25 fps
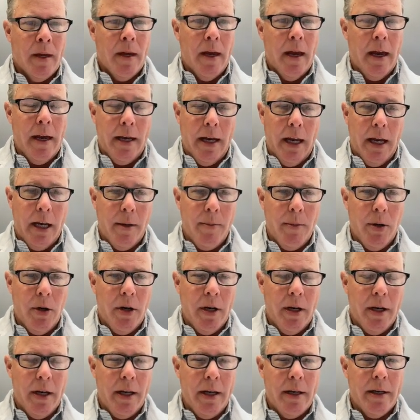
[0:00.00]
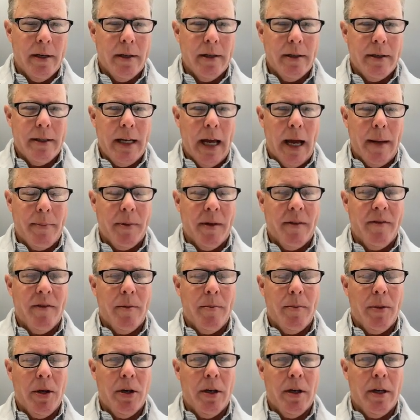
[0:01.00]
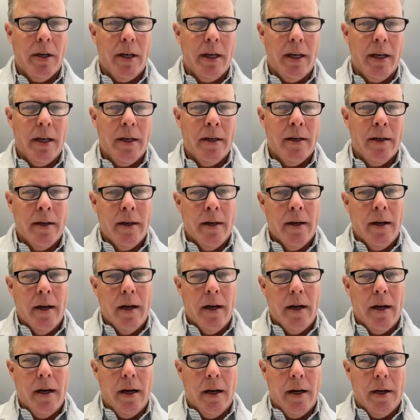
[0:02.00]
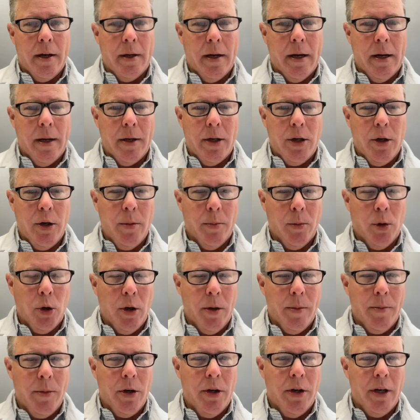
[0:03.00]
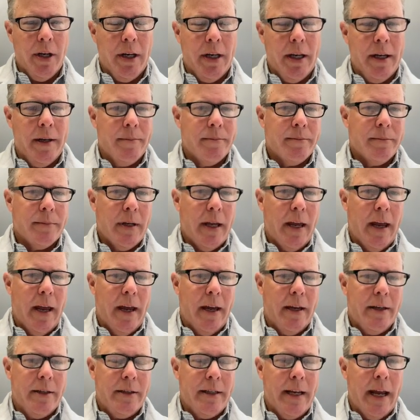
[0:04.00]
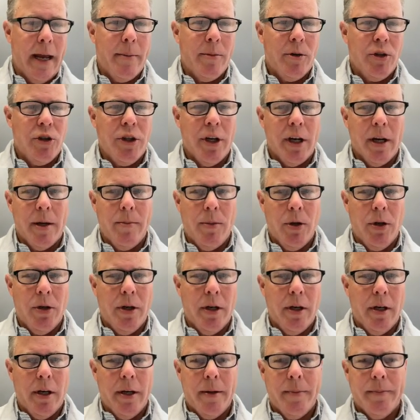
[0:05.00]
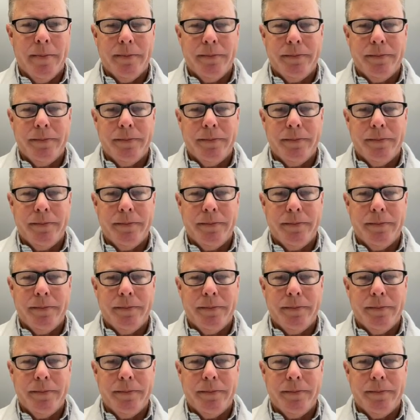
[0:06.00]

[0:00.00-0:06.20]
innate immunity, adaptive immunity, humoral immunity, and damaging immunity.